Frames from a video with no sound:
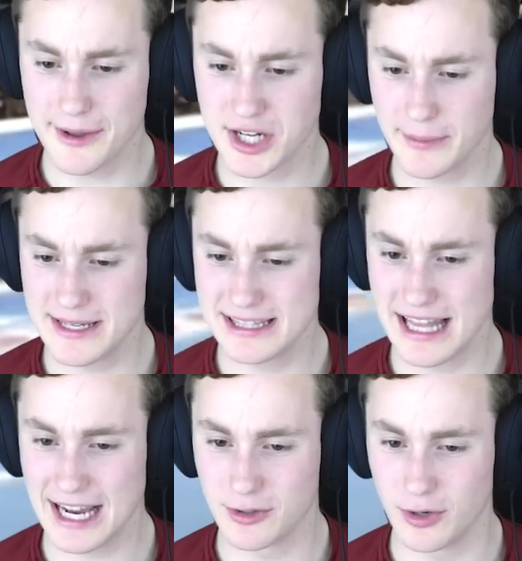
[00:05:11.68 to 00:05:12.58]
Japanese
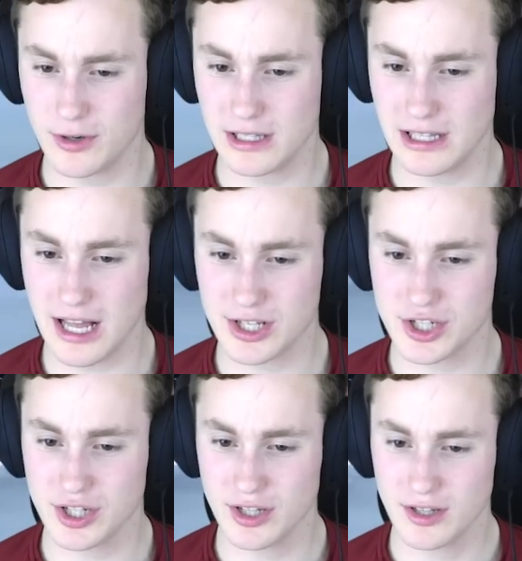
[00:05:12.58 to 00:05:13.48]
leg roll clutch.
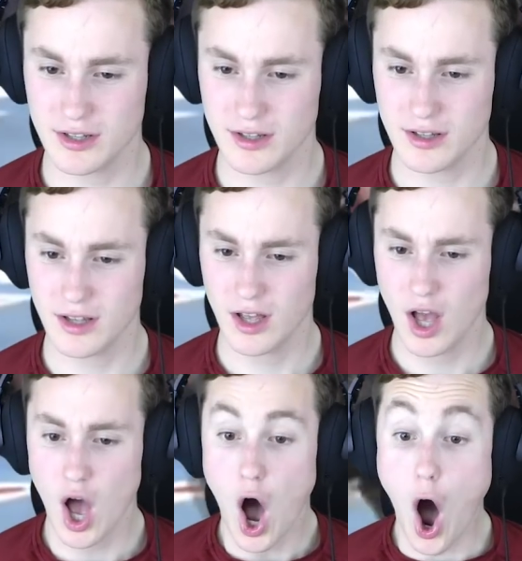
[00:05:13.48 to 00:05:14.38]

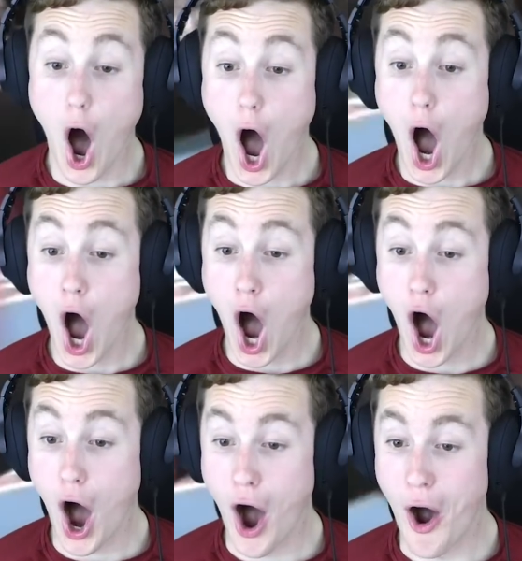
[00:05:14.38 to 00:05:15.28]

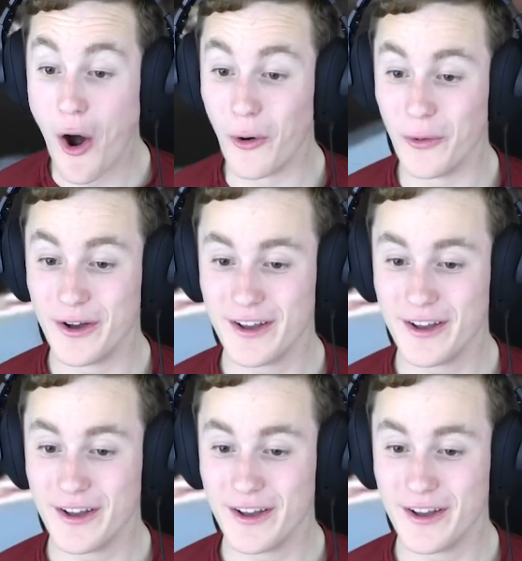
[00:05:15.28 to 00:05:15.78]
Oh!